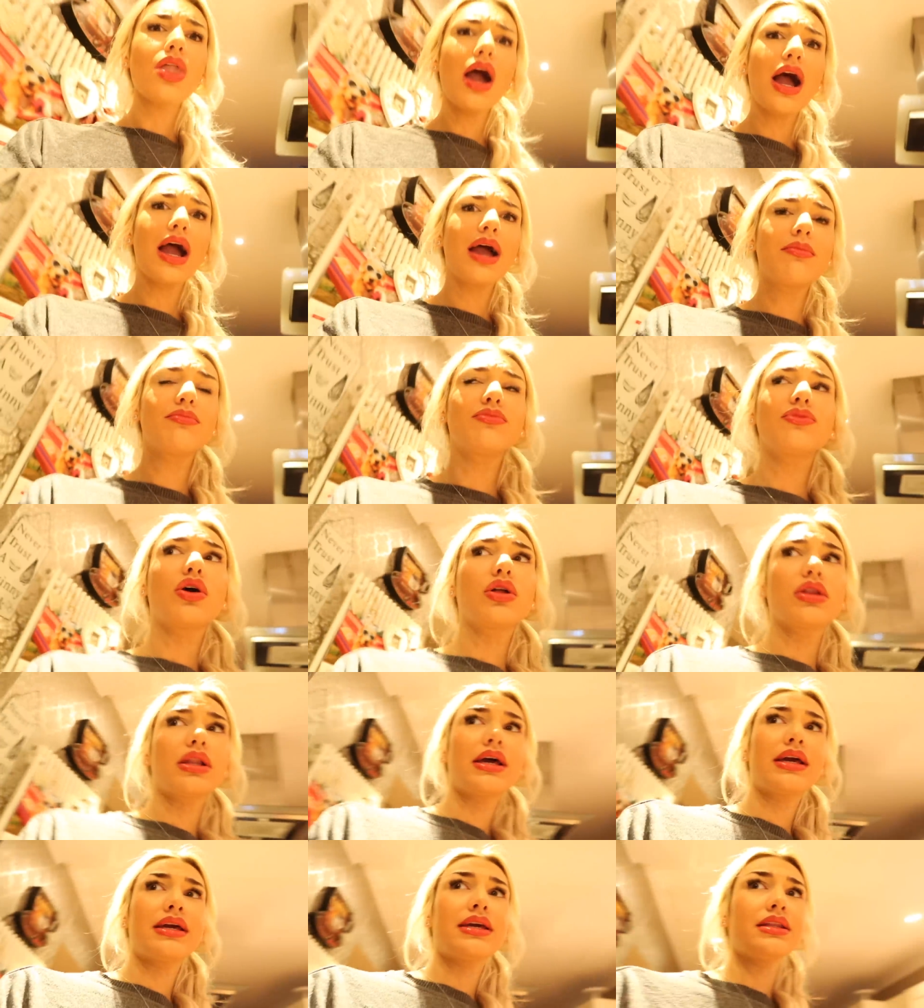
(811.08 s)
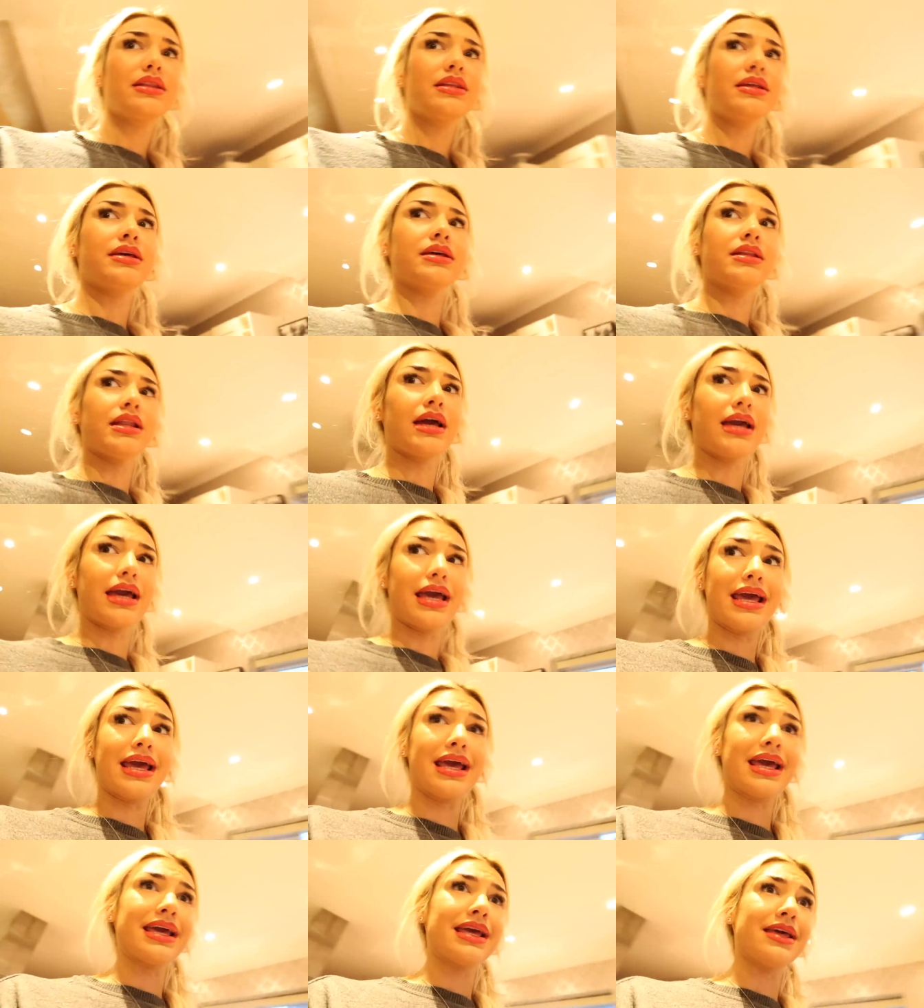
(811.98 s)
I'm not liking the like
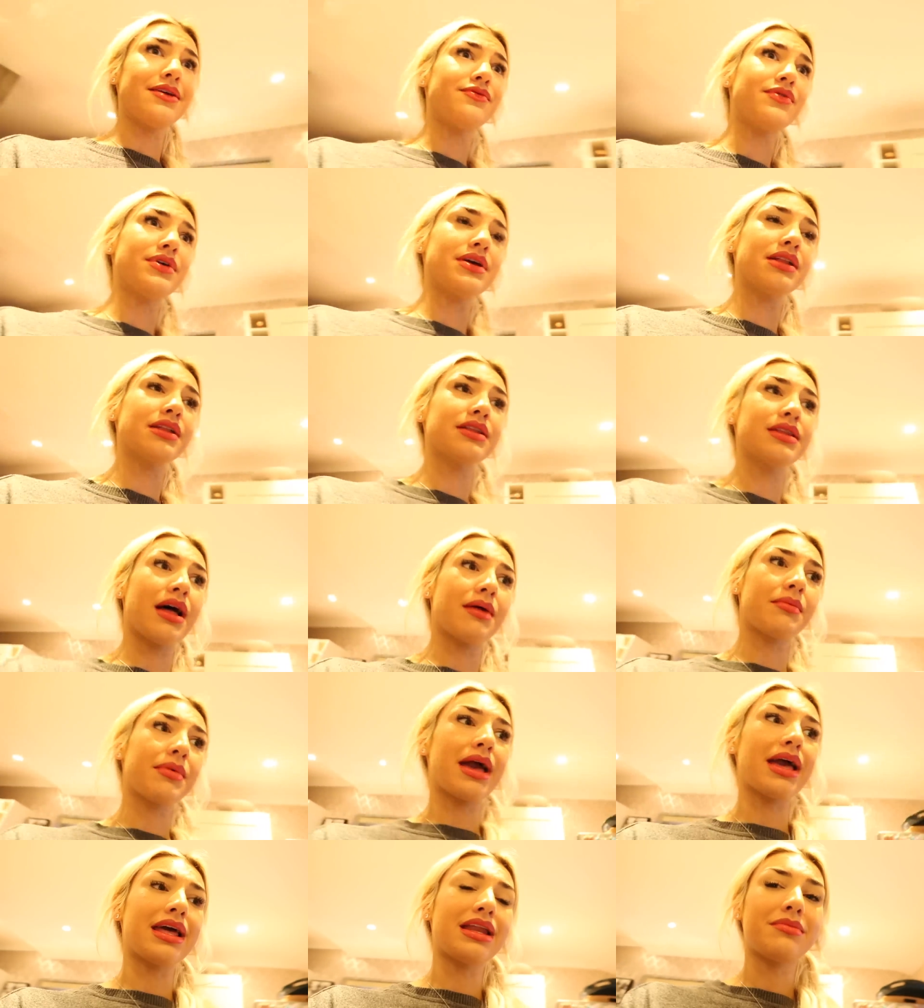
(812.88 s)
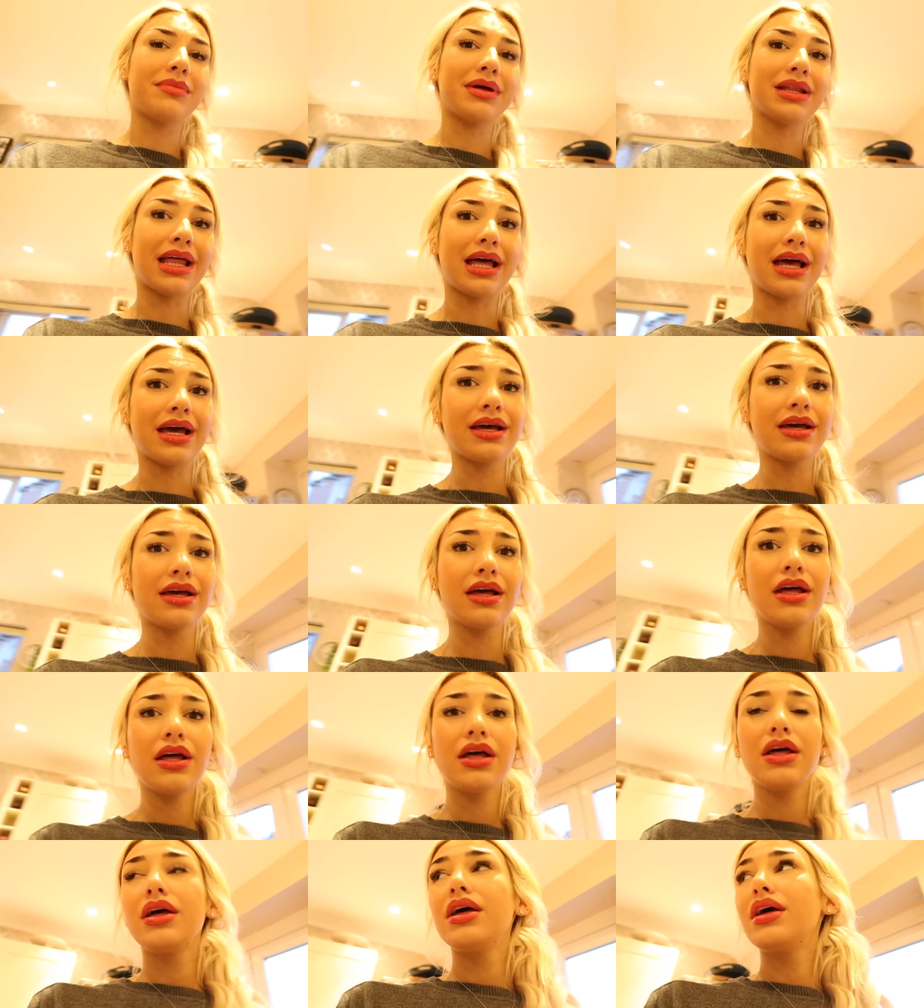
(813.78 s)
achy feeling that I'm getting in my leg.
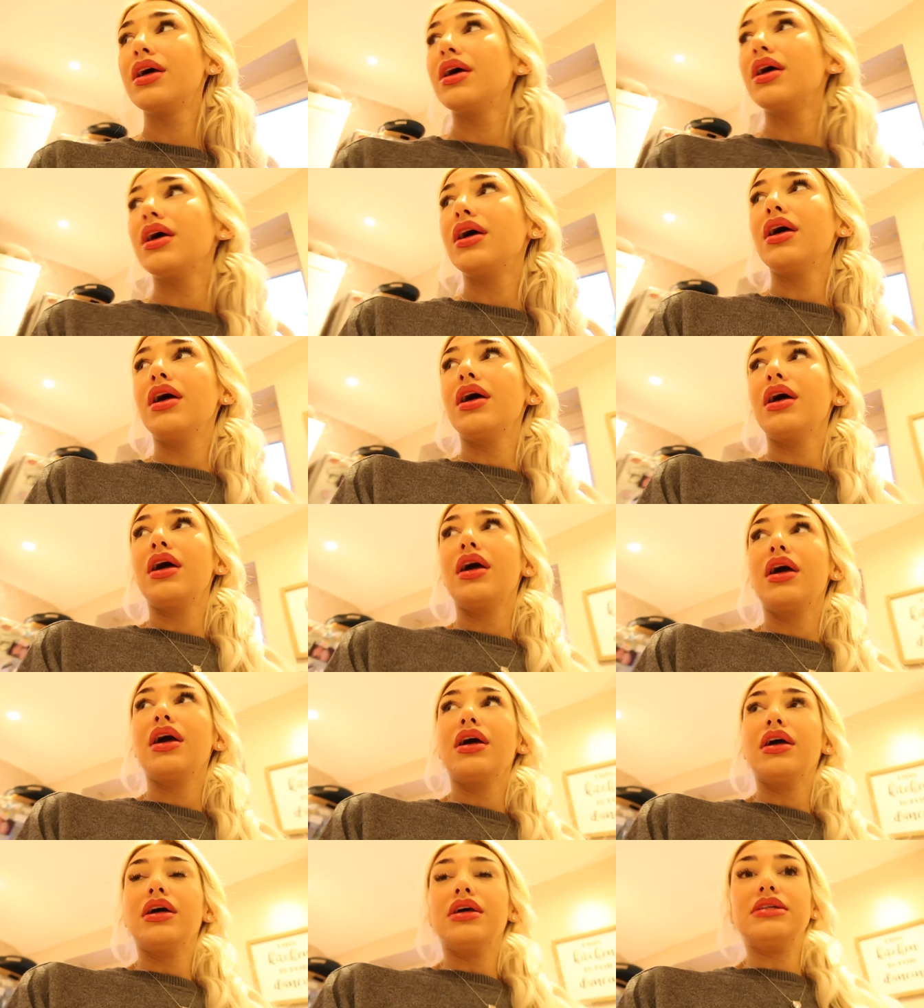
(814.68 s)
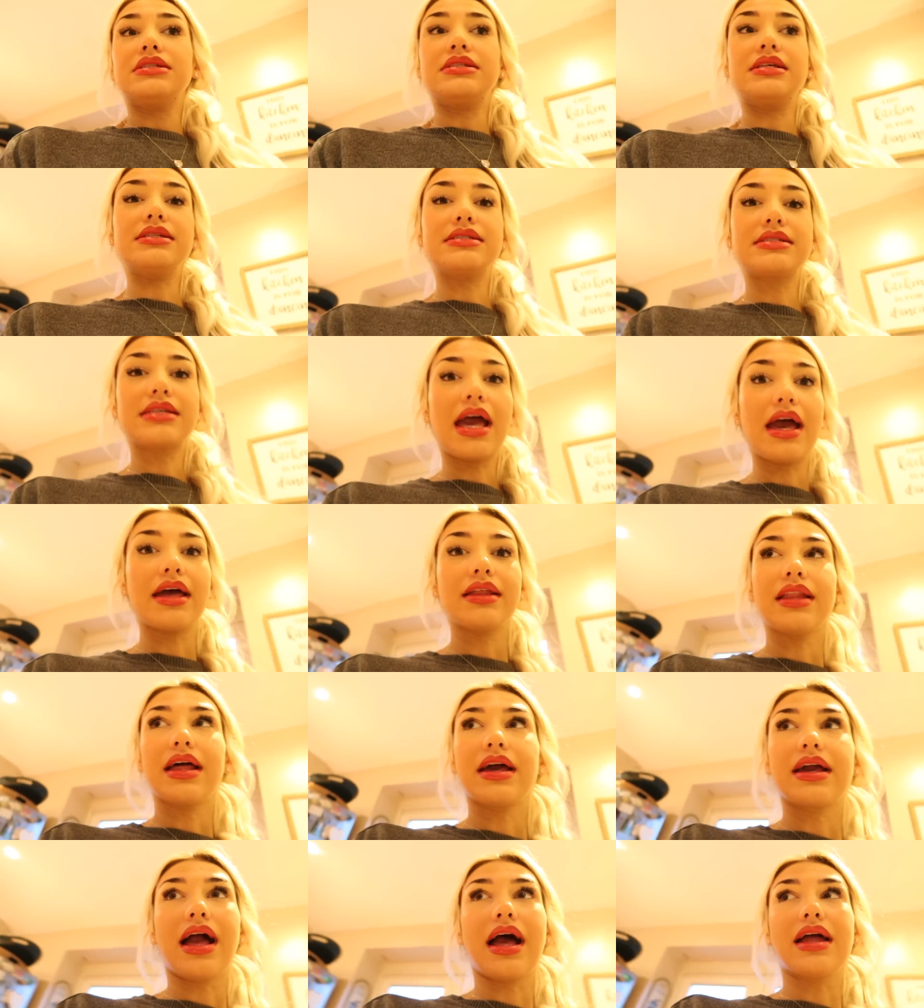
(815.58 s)
It's getting
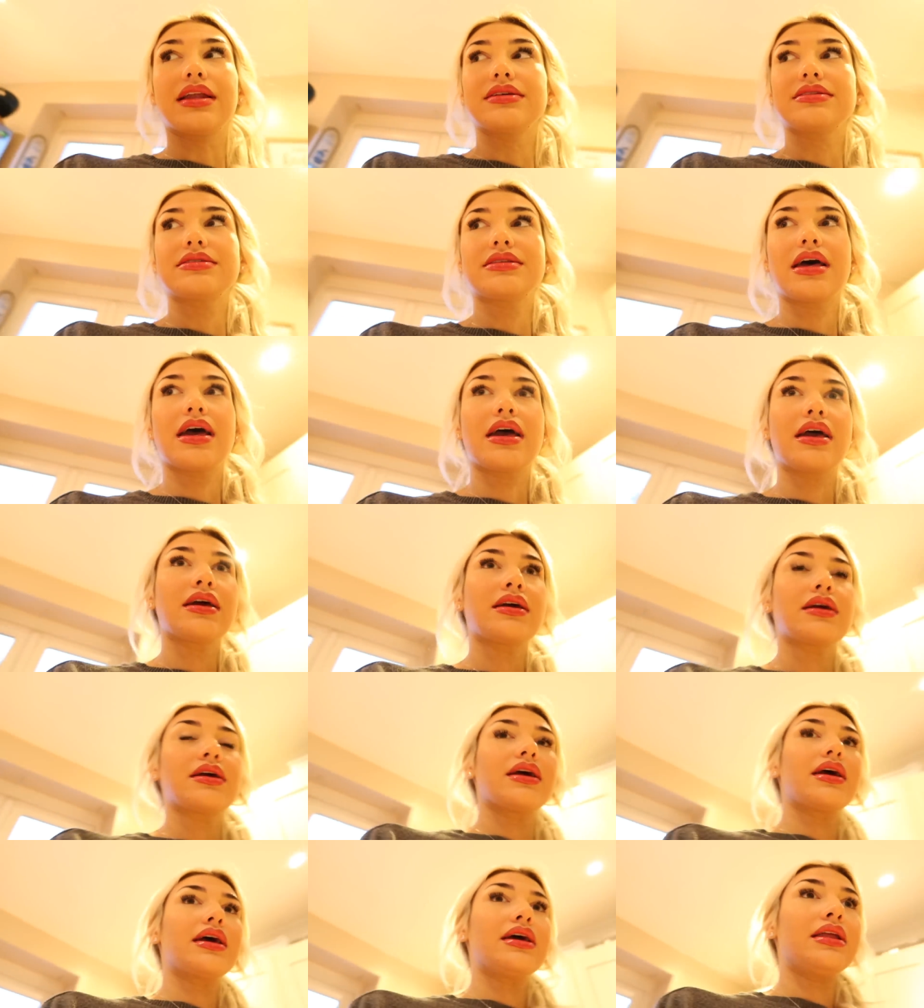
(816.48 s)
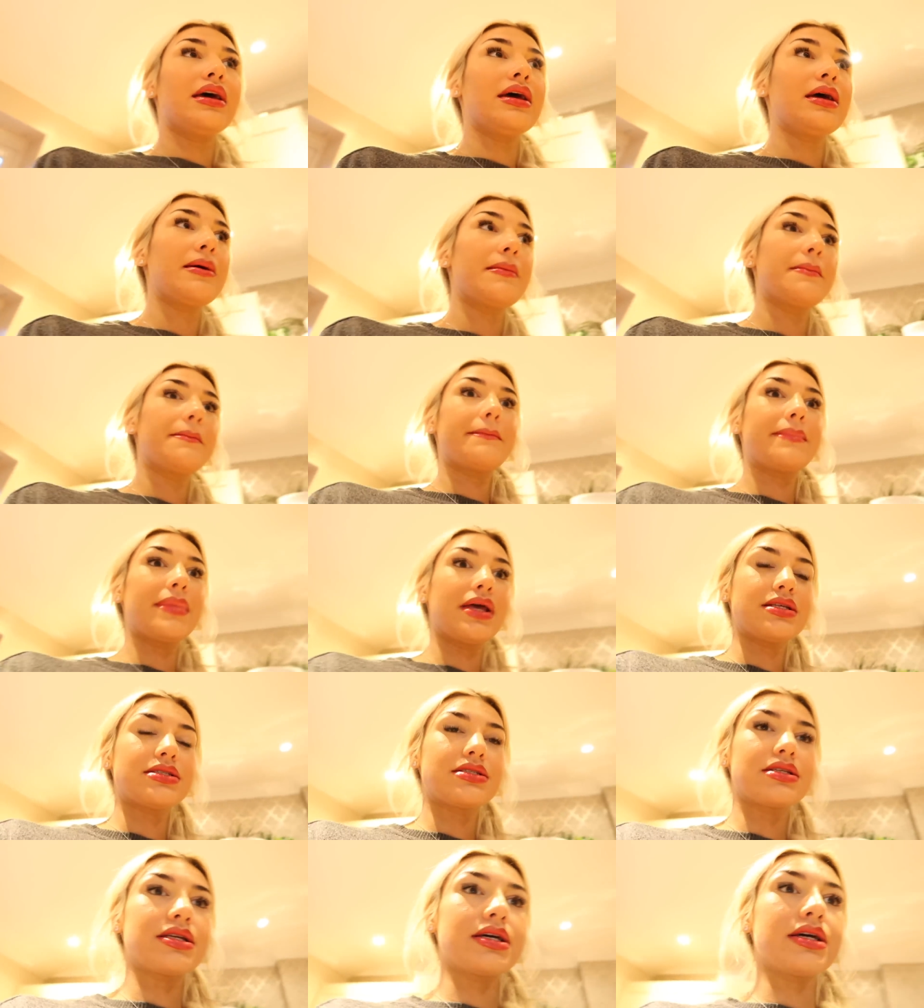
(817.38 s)
like anesthetic in it
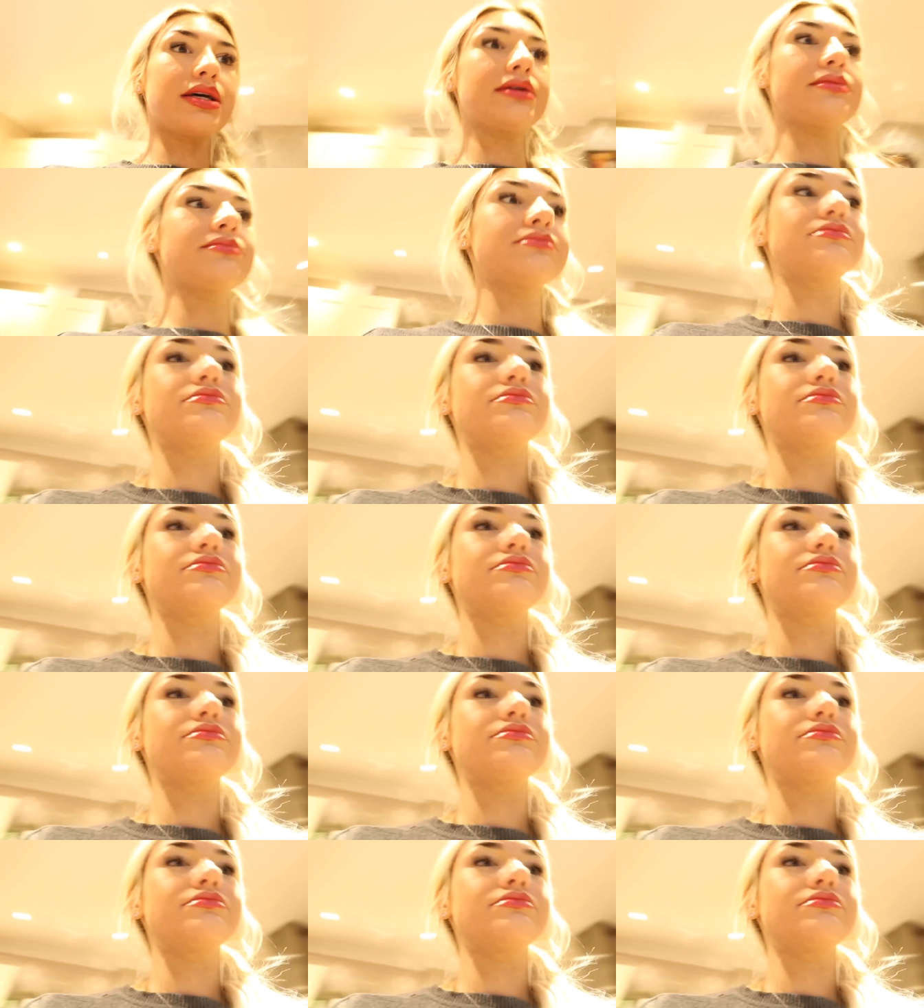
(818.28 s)
yesterday,